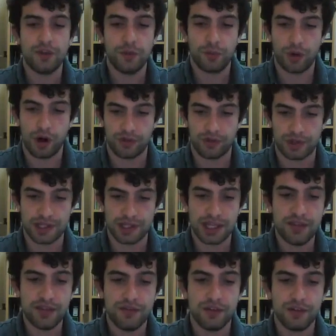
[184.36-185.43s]
every province,
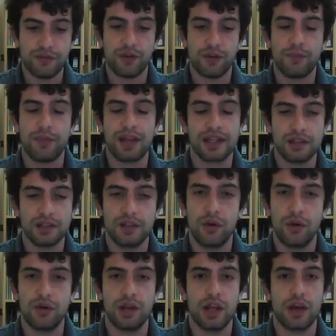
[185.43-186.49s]
even from
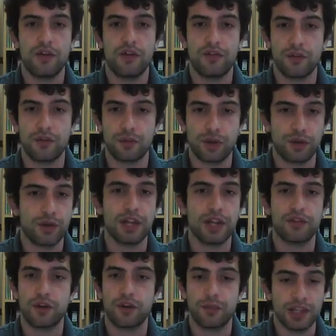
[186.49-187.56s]
Macedonia, from
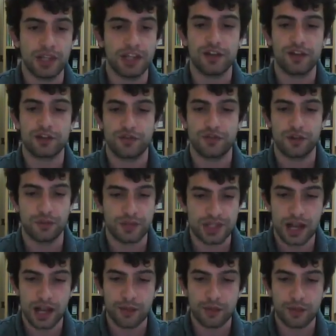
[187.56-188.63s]
Crete, from Chios, from
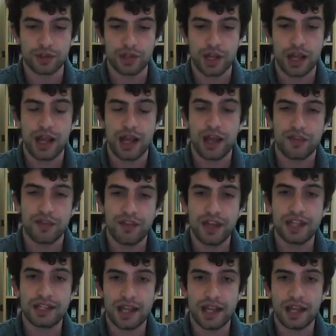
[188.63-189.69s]
Samos,
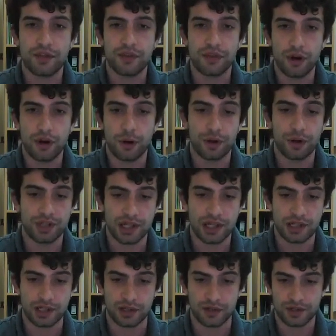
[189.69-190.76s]
they sent their
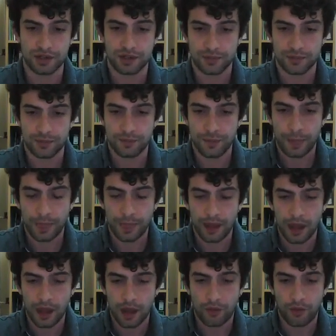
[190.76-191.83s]
representatives.
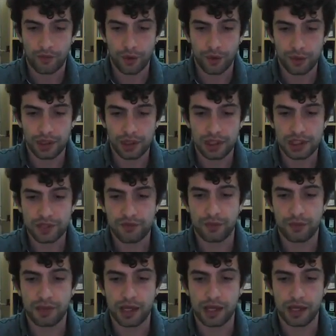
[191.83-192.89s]
Voter lists
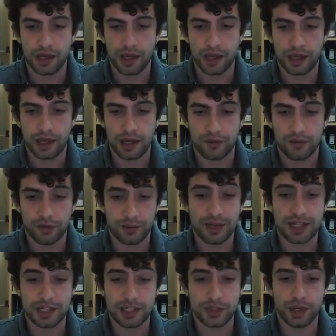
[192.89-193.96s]
from
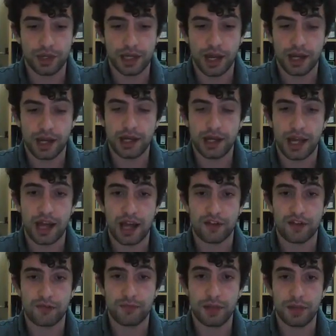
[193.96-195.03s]
1829
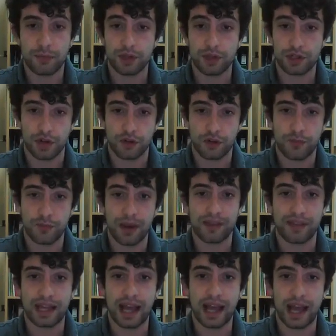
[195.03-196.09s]
have been preserved
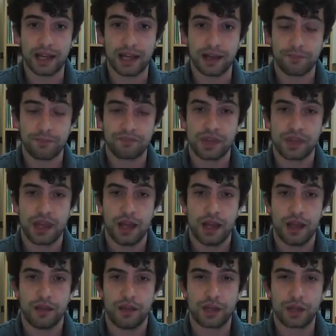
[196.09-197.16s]
by the GAC,
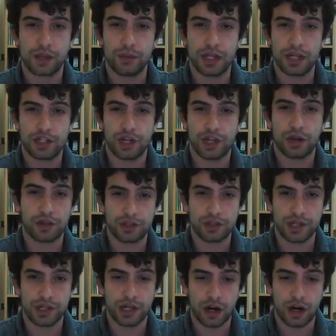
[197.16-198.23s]
the Greek General
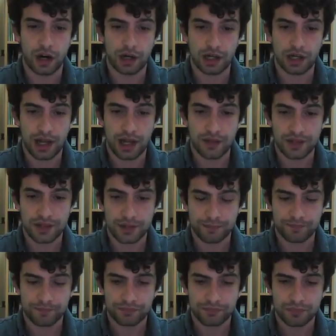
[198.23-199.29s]
State Archives.